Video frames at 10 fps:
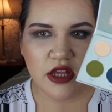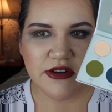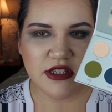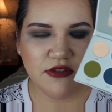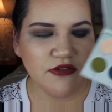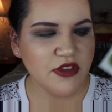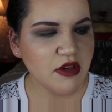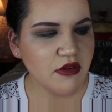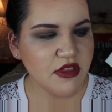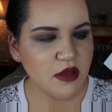There's a
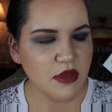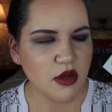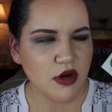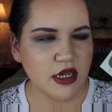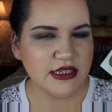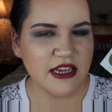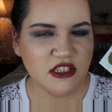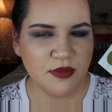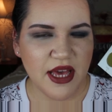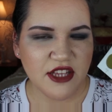few of them that were a
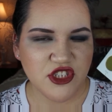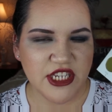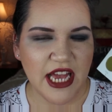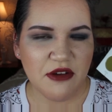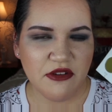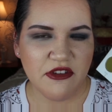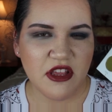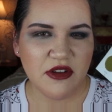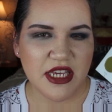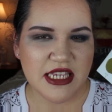touch patchy, however
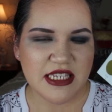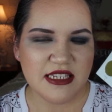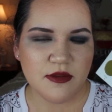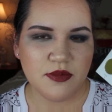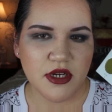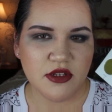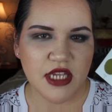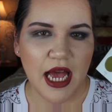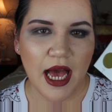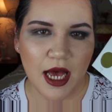they're easy to
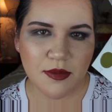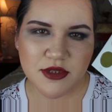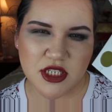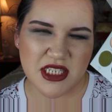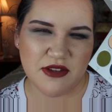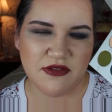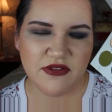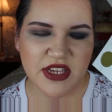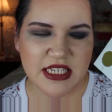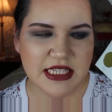build up just to
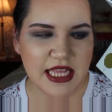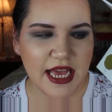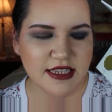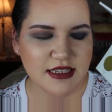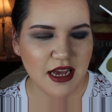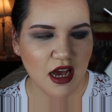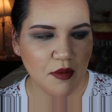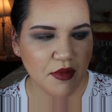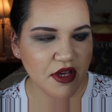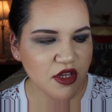fix that.
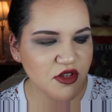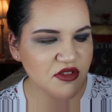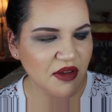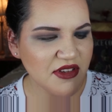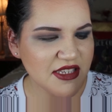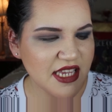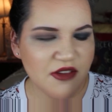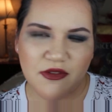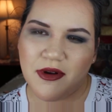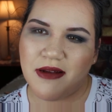So I have to
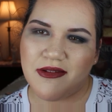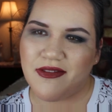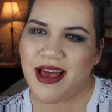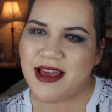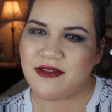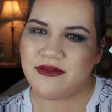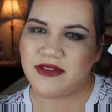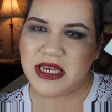say 4 out of 5.